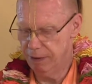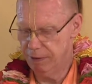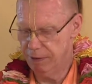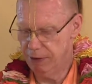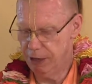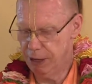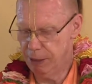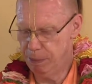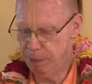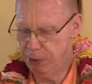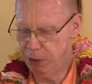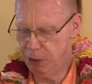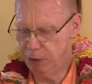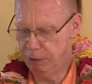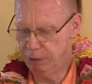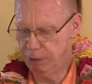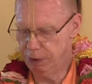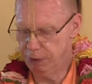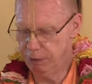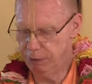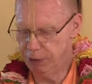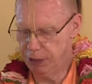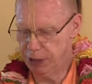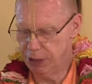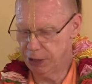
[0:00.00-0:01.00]
Very
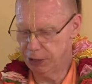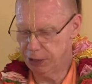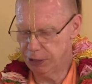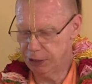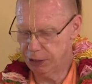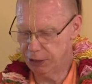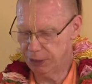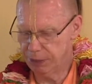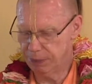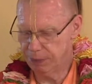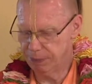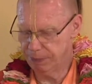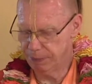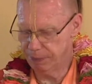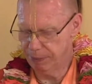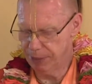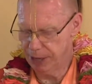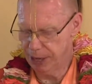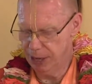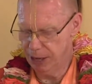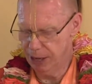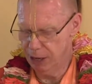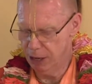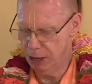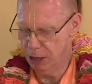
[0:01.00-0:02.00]
beautiful verse.
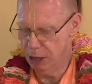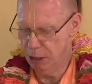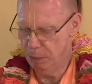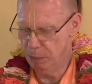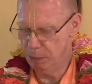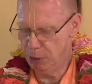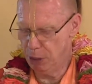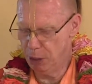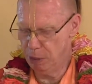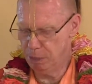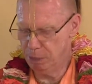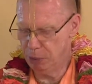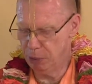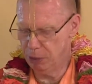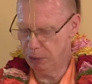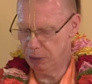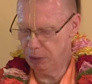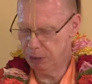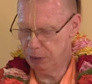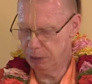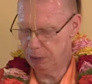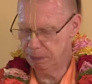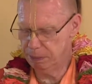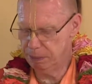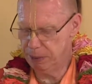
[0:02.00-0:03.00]

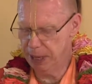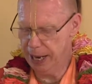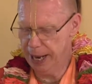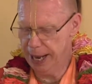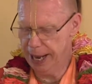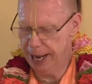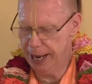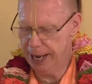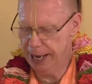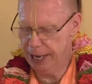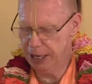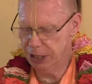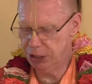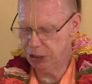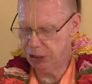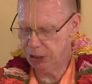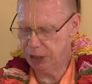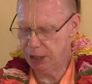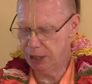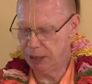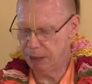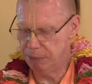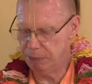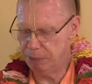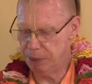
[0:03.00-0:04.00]
Purport by
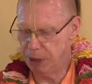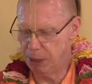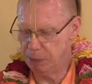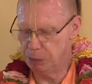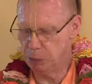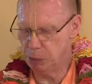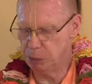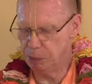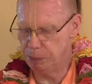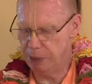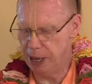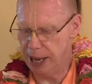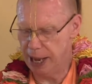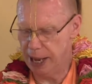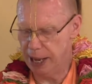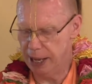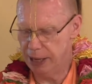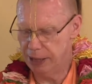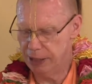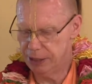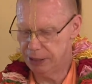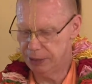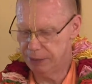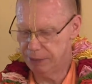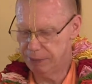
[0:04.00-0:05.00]
Srila Prabhupada.
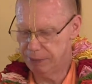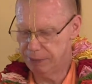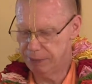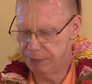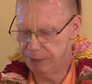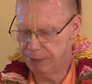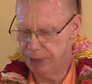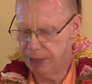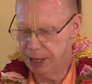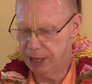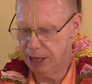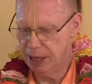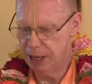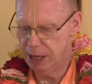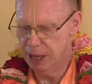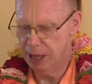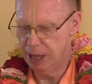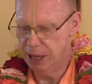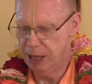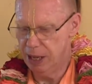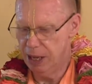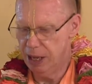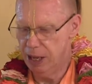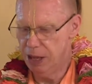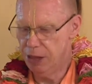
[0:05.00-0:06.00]

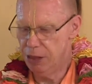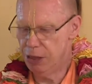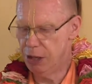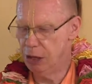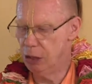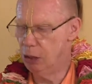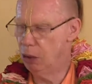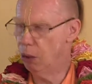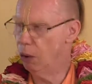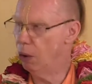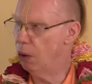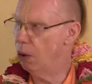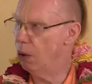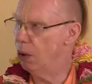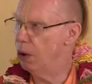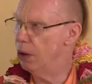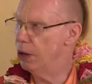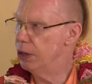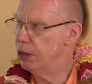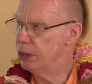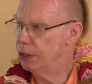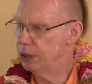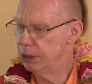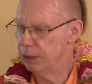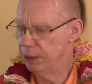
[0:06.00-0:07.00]
The Lord,
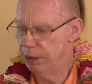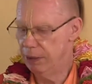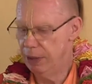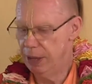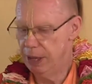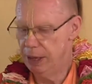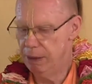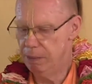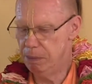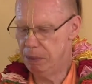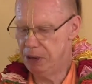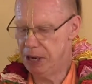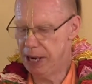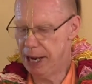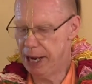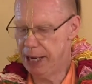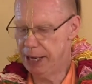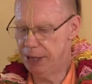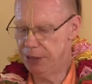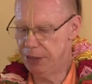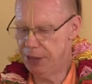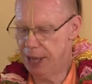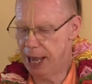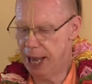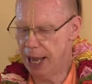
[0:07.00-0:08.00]

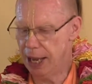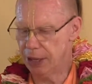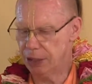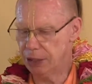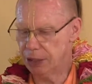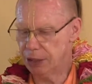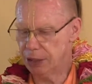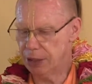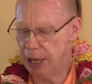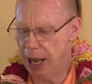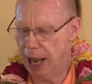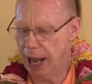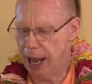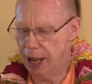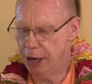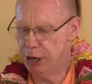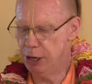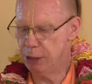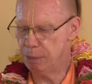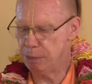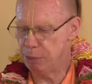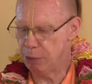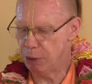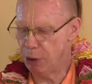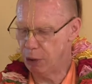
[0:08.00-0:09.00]
being thus
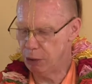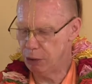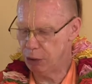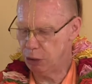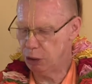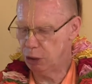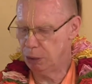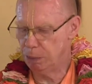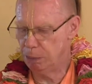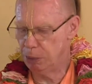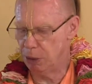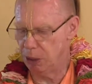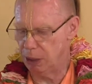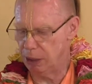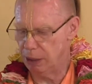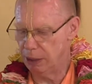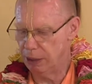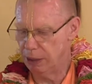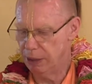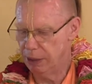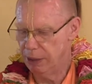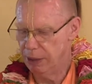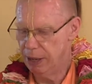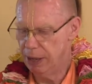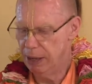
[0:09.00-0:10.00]
unapproachable
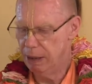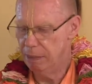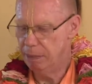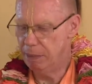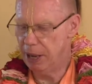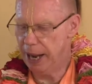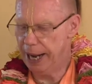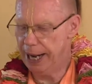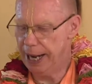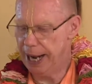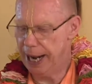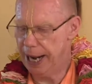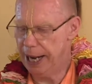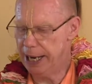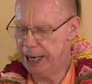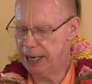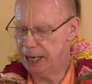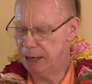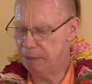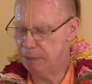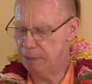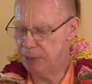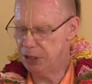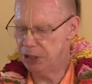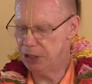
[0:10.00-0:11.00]
by any
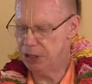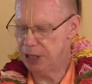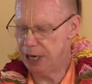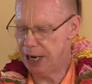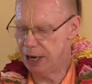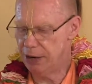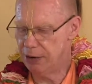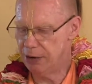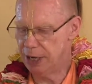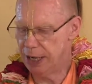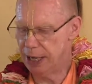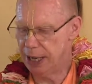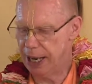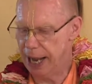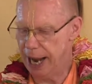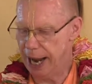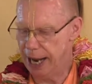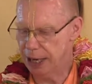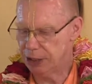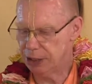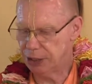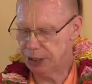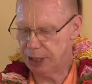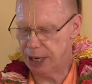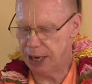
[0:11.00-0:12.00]
material
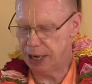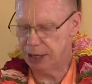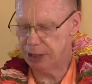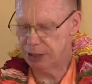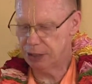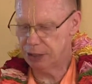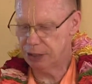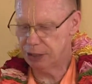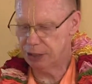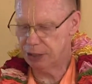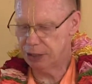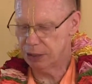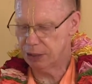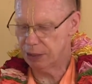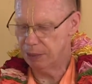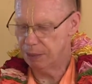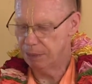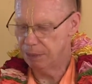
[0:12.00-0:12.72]
assets,